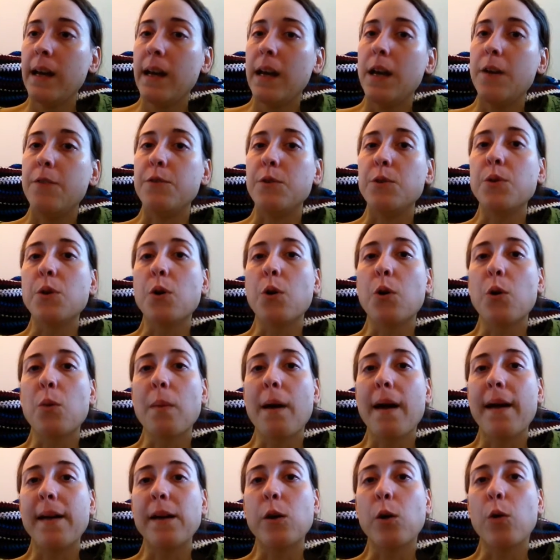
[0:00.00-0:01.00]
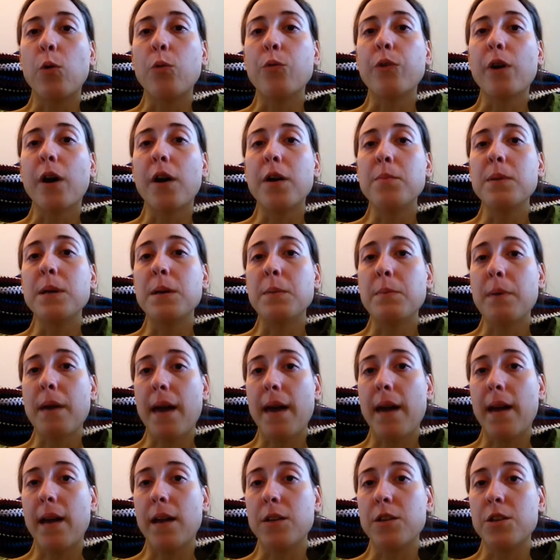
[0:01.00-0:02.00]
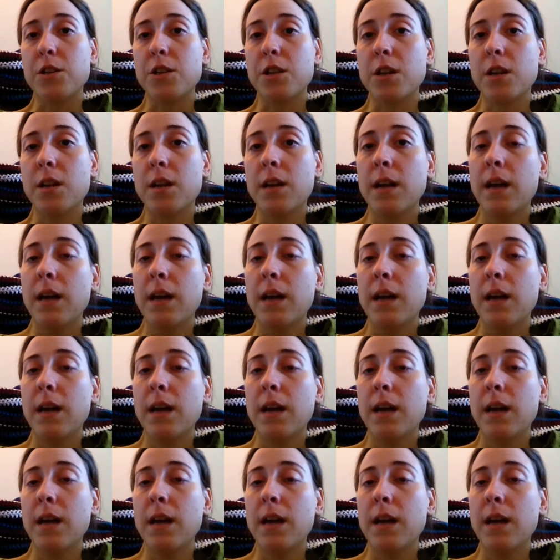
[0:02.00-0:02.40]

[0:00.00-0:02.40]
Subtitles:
if you go to my GoFundMe page,